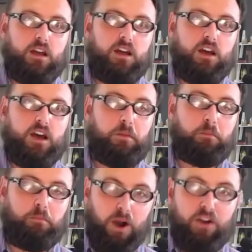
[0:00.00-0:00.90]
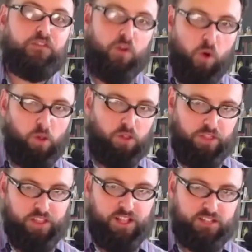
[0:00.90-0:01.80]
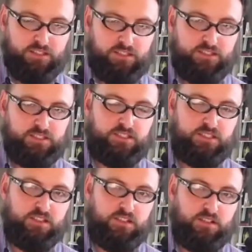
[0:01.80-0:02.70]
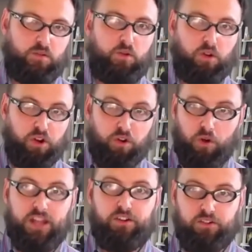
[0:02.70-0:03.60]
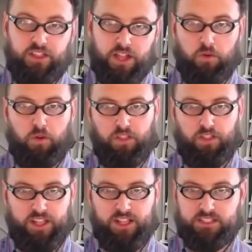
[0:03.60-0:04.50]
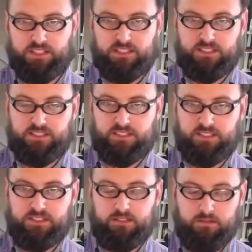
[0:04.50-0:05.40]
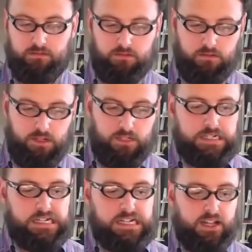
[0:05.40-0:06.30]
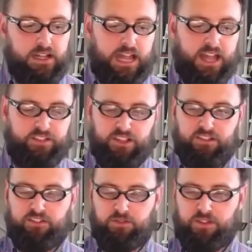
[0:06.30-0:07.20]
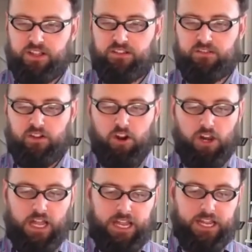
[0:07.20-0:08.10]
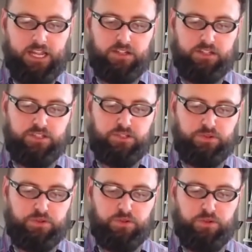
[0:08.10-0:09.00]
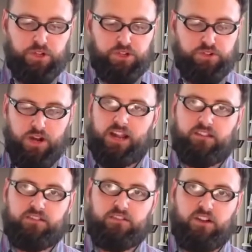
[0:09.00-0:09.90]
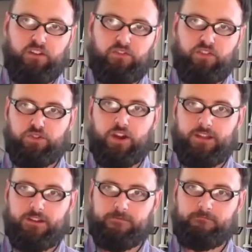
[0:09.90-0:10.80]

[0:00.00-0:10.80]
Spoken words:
above all things, or greater than all things. And these two things are like two tracks of a train.